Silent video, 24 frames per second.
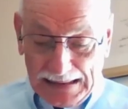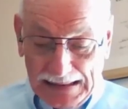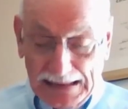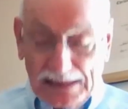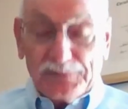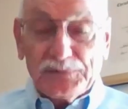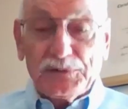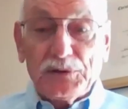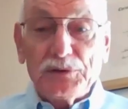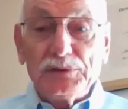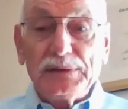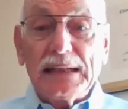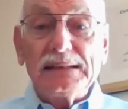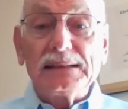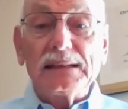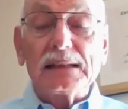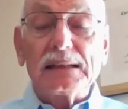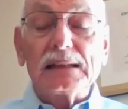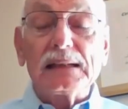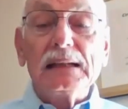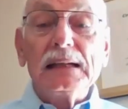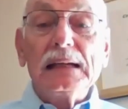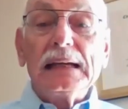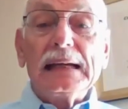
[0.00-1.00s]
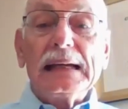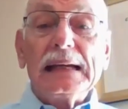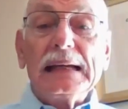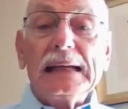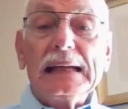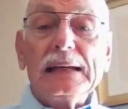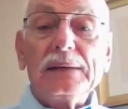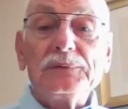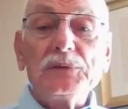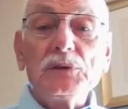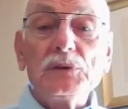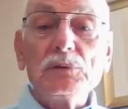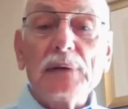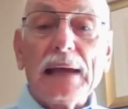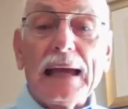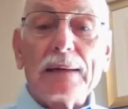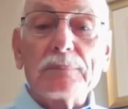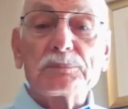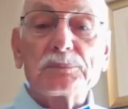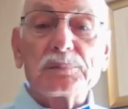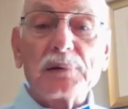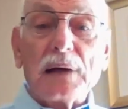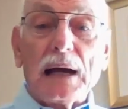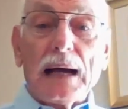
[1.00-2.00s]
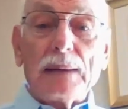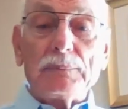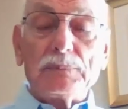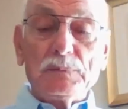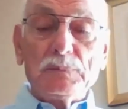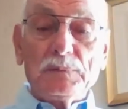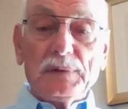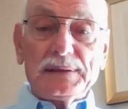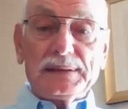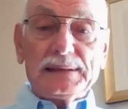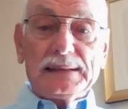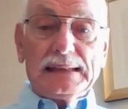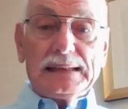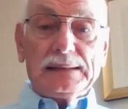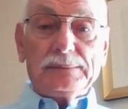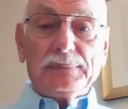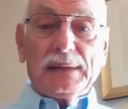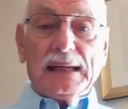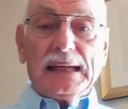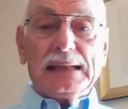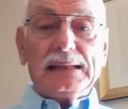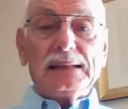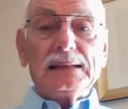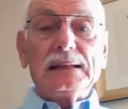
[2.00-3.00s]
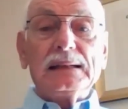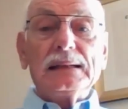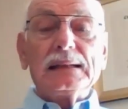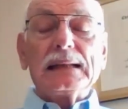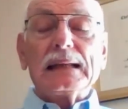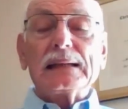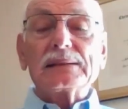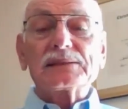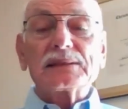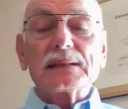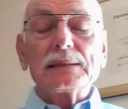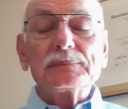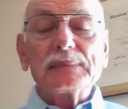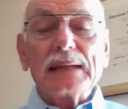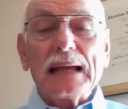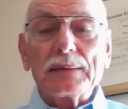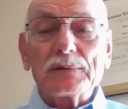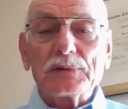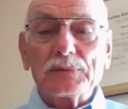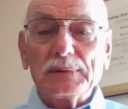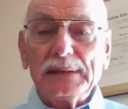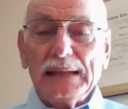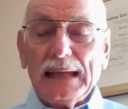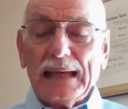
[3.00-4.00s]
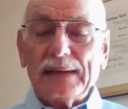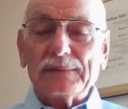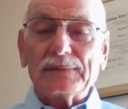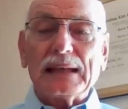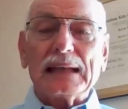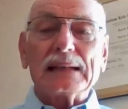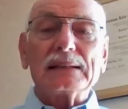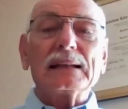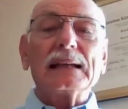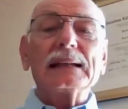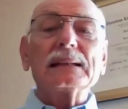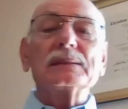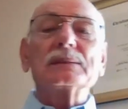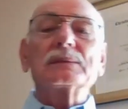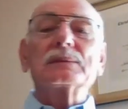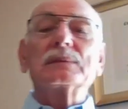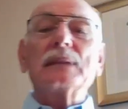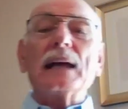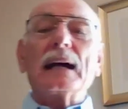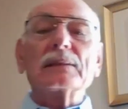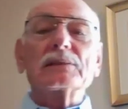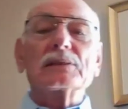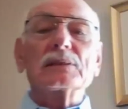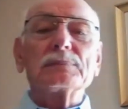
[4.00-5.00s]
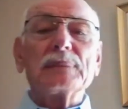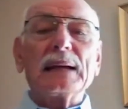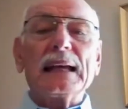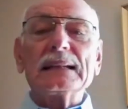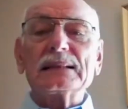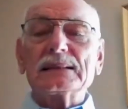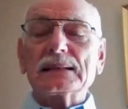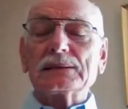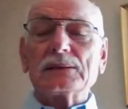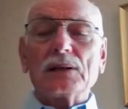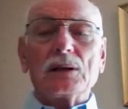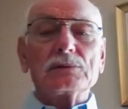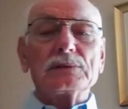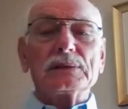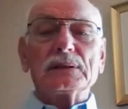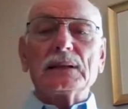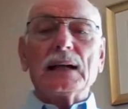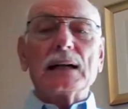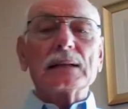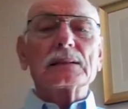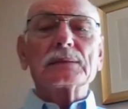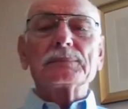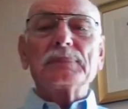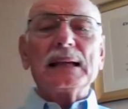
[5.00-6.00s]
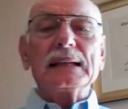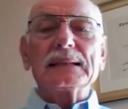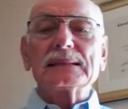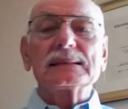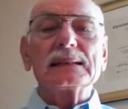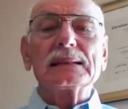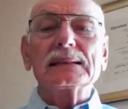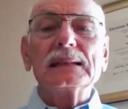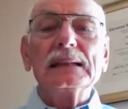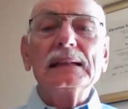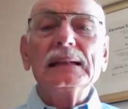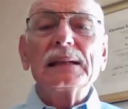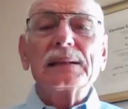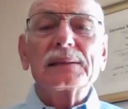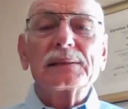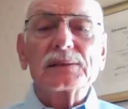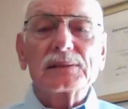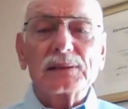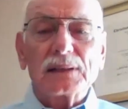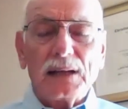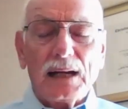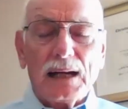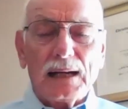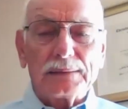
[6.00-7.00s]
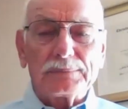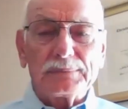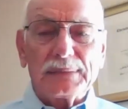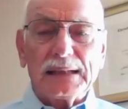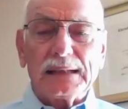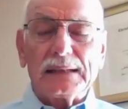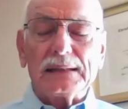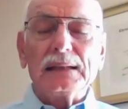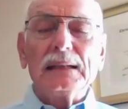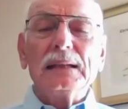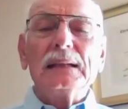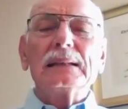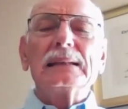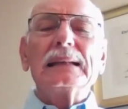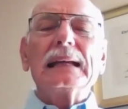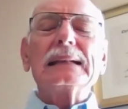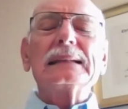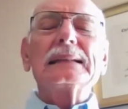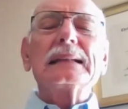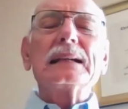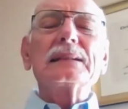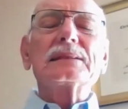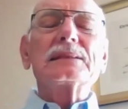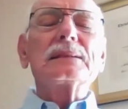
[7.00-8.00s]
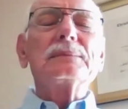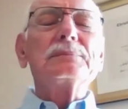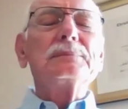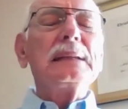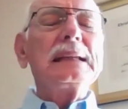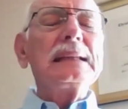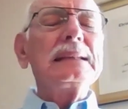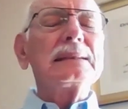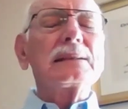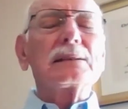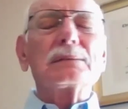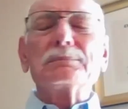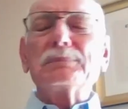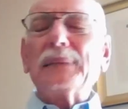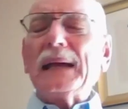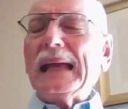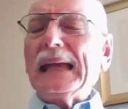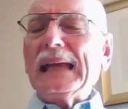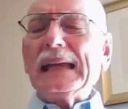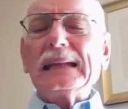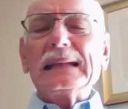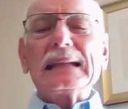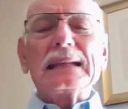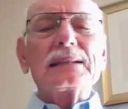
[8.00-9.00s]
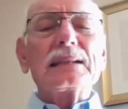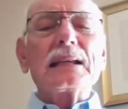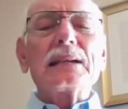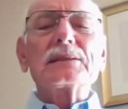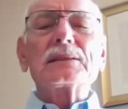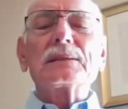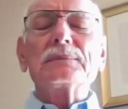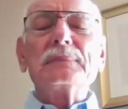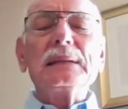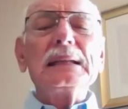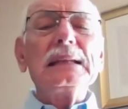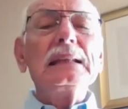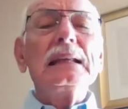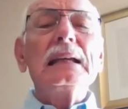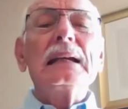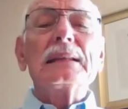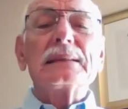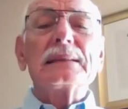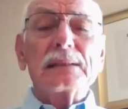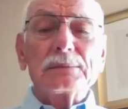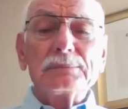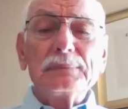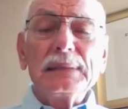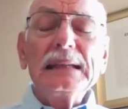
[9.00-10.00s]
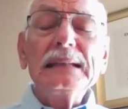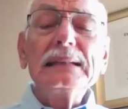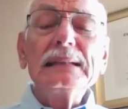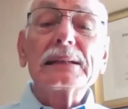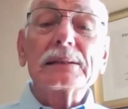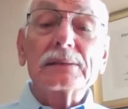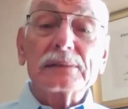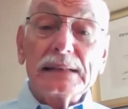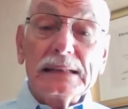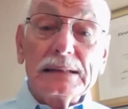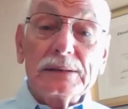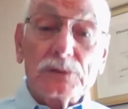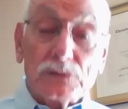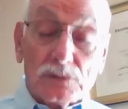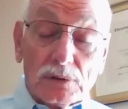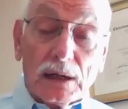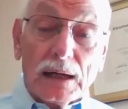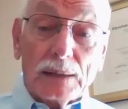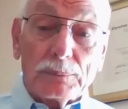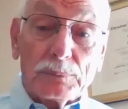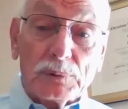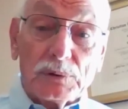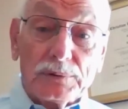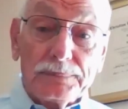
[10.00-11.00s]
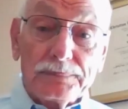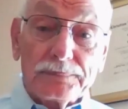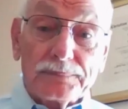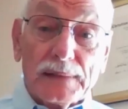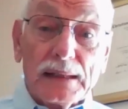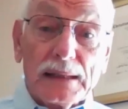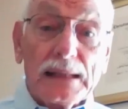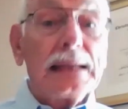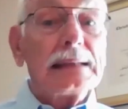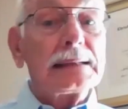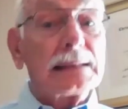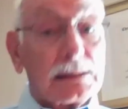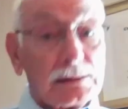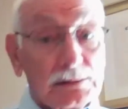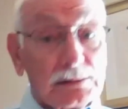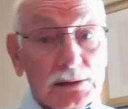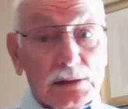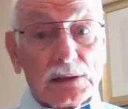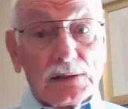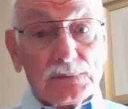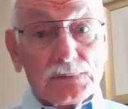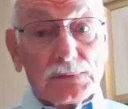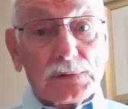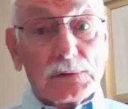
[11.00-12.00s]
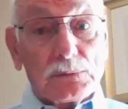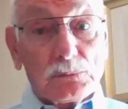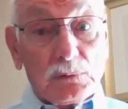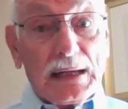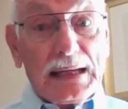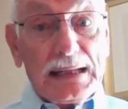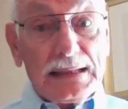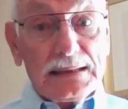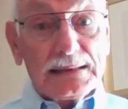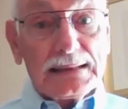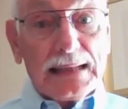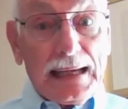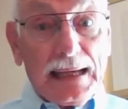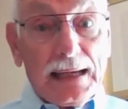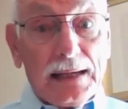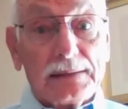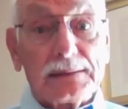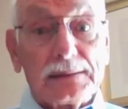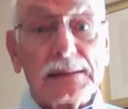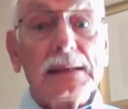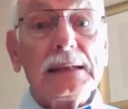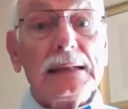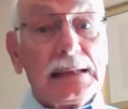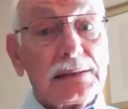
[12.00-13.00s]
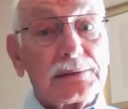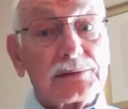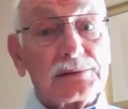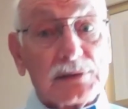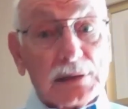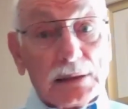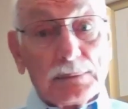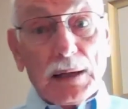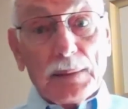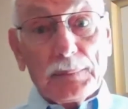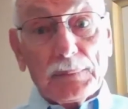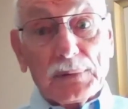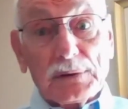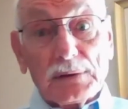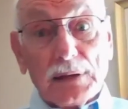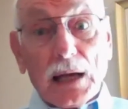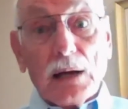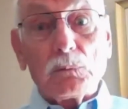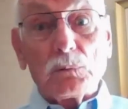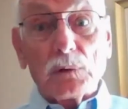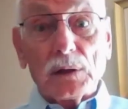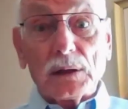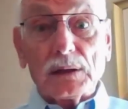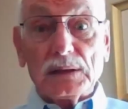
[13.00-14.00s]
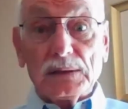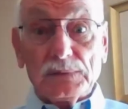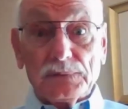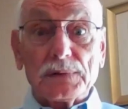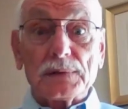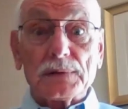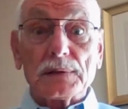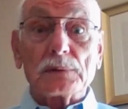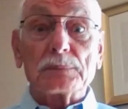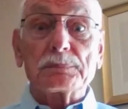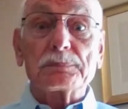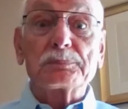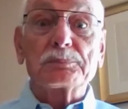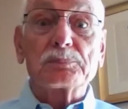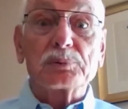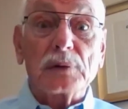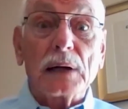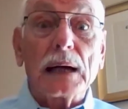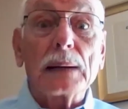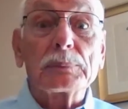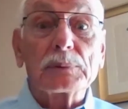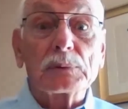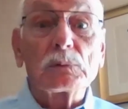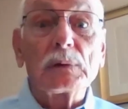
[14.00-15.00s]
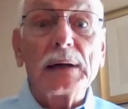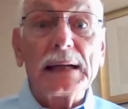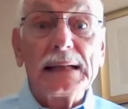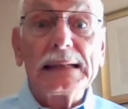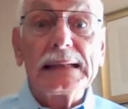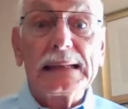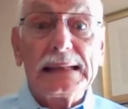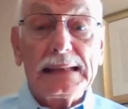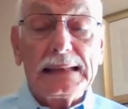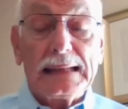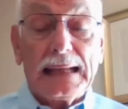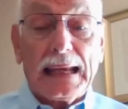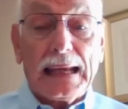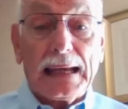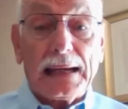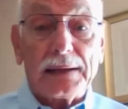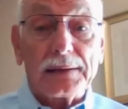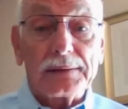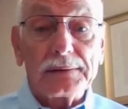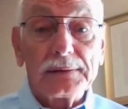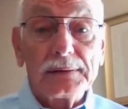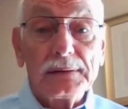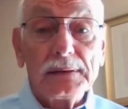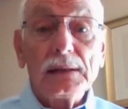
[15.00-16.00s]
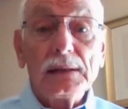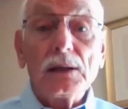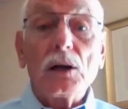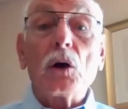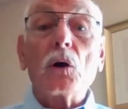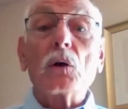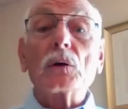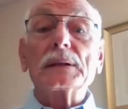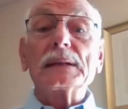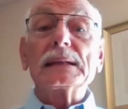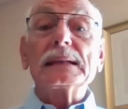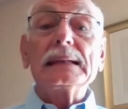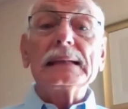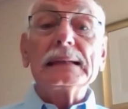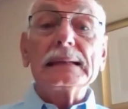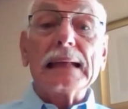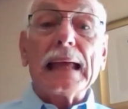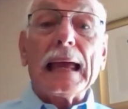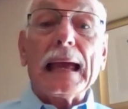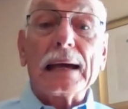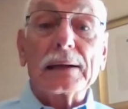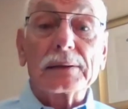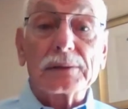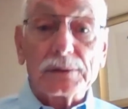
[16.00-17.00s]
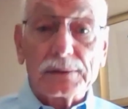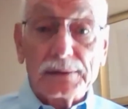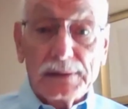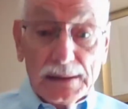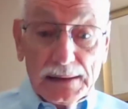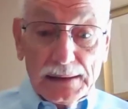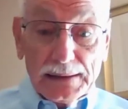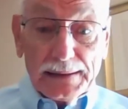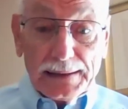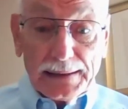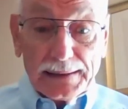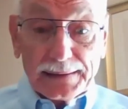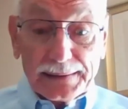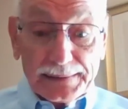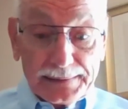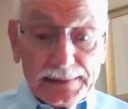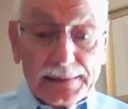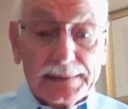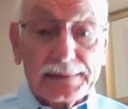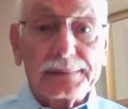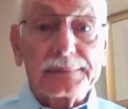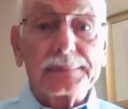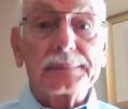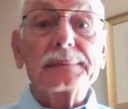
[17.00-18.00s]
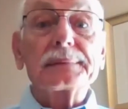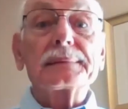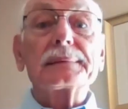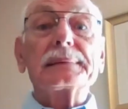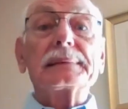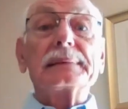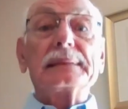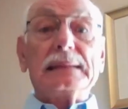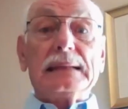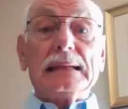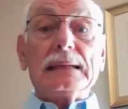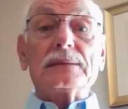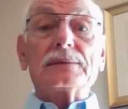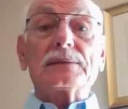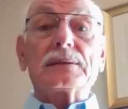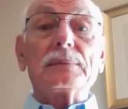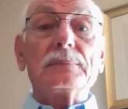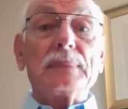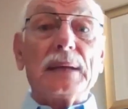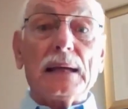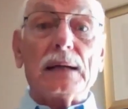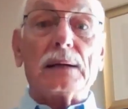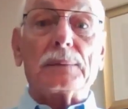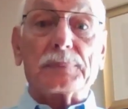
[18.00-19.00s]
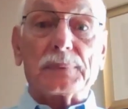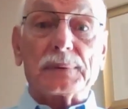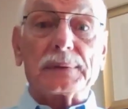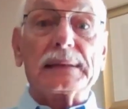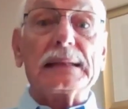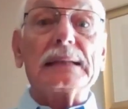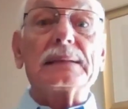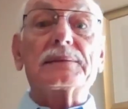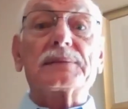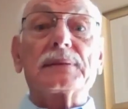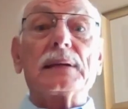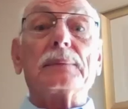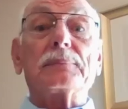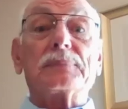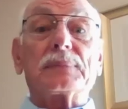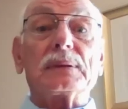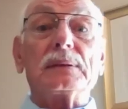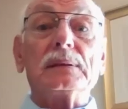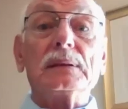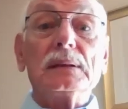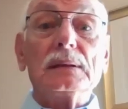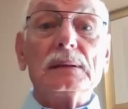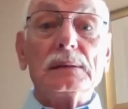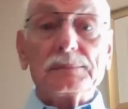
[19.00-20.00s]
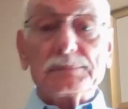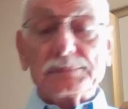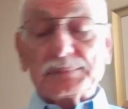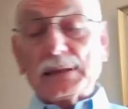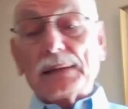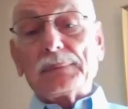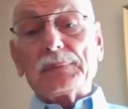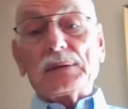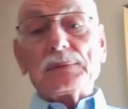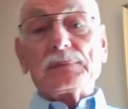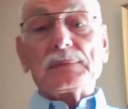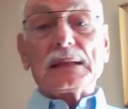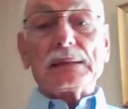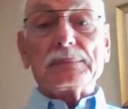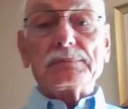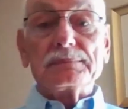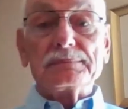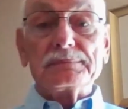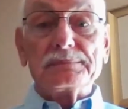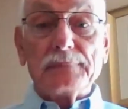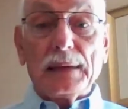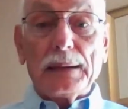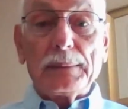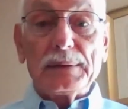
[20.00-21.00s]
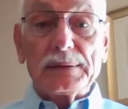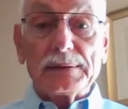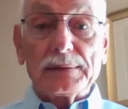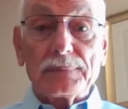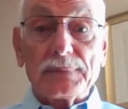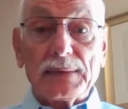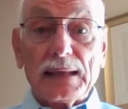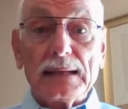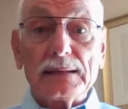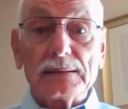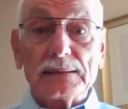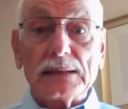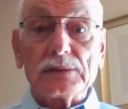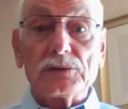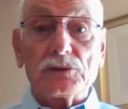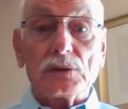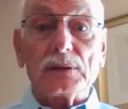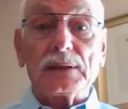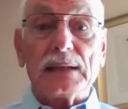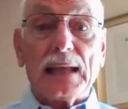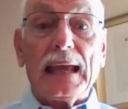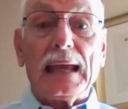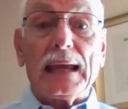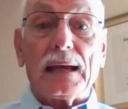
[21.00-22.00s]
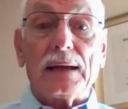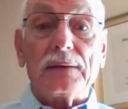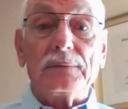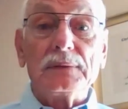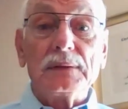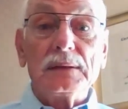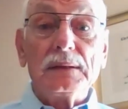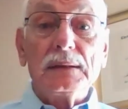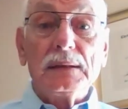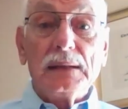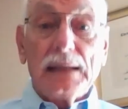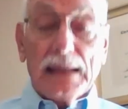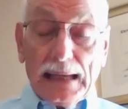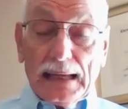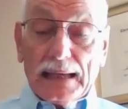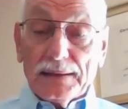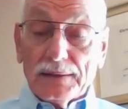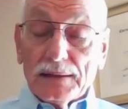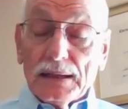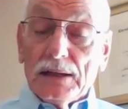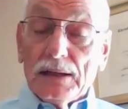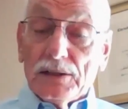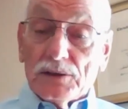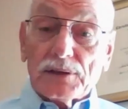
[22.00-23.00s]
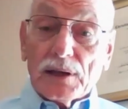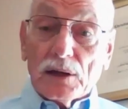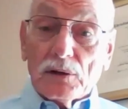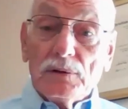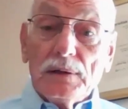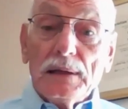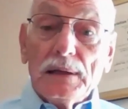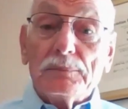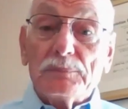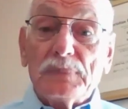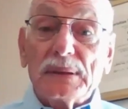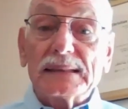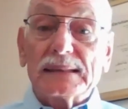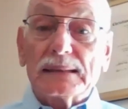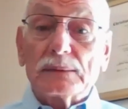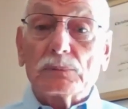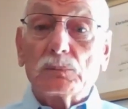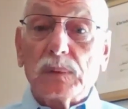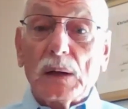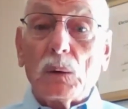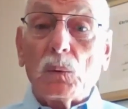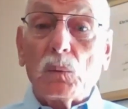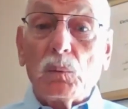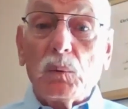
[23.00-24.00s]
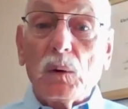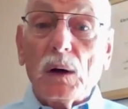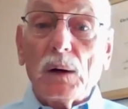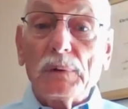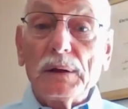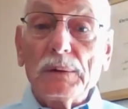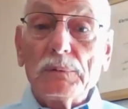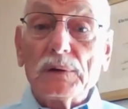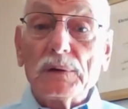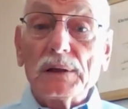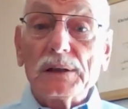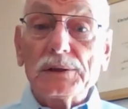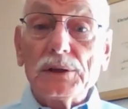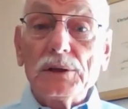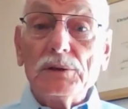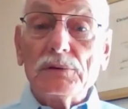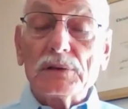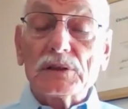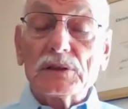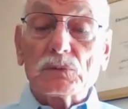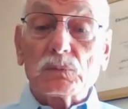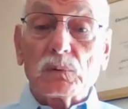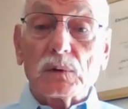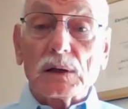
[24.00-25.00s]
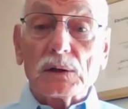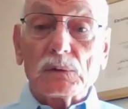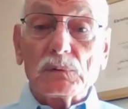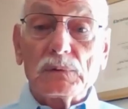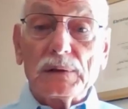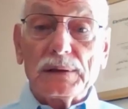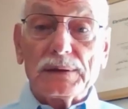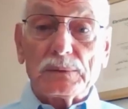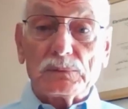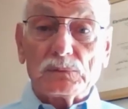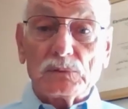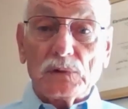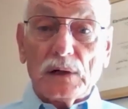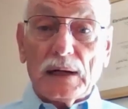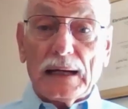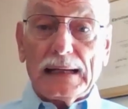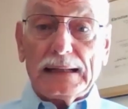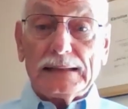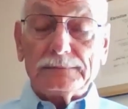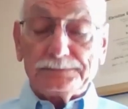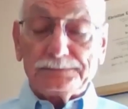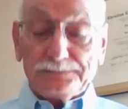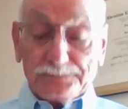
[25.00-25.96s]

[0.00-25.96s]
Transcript: if you need to, if you have problem with an inmate, now sometimes we have that. Like Dr. Banks, I told you, Dr. Banks said they're con men. That doesn't mean they're bad. It doesn't mean they're mean they're in trouble and they're looking for ways out. And some of them are not working for the proper way to get out or to get out of, or, or get some help or get something, something that maybe some things they shouldn't have. And so, but but what we want to do is work with them right.